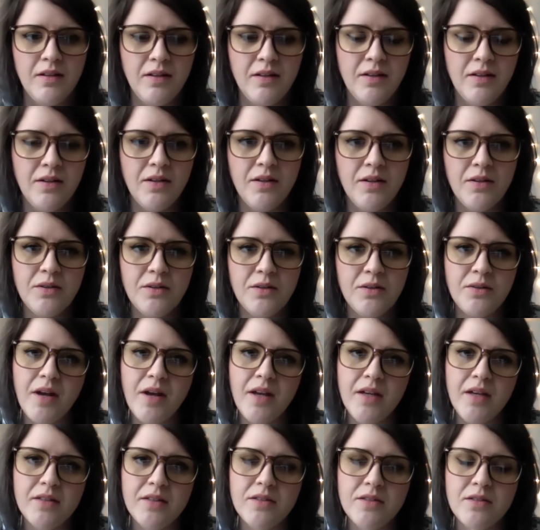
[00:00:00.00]
All
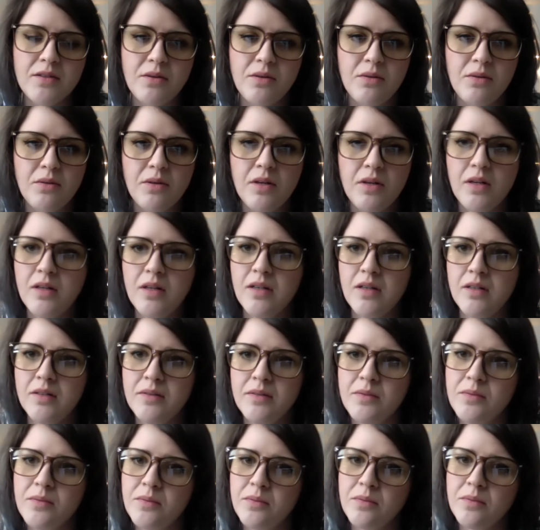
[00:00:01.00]
right, so
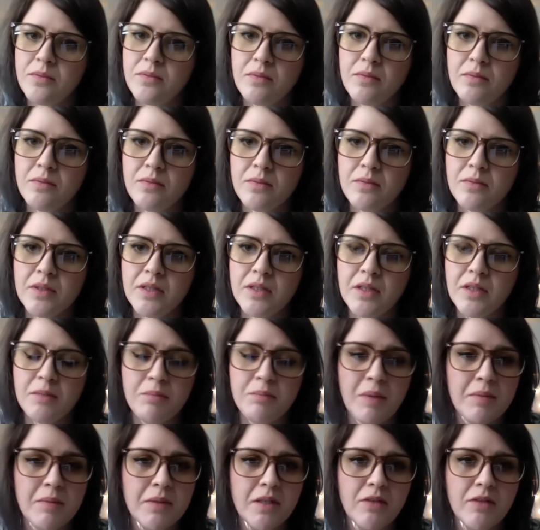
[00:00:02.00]

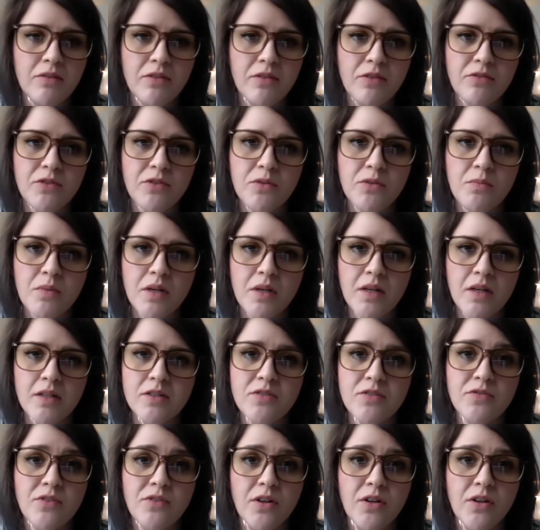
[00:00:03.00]
maybe give a few minutes
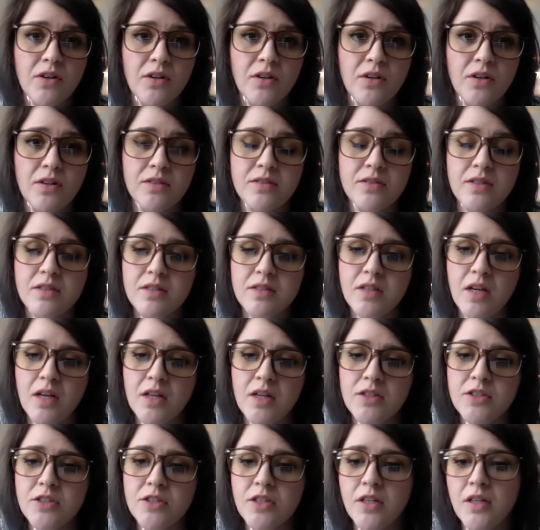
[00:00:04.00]
for
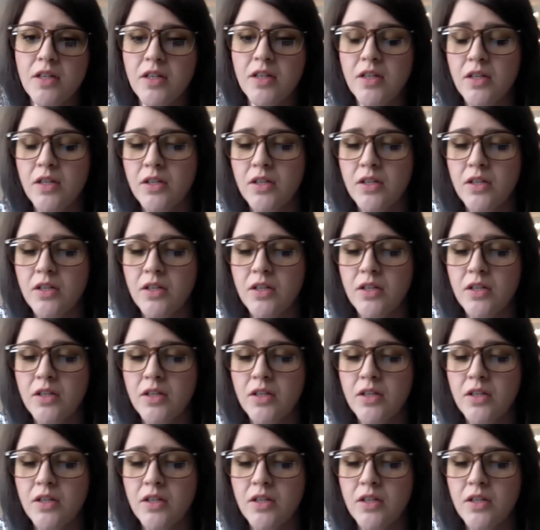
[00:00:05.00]
discussion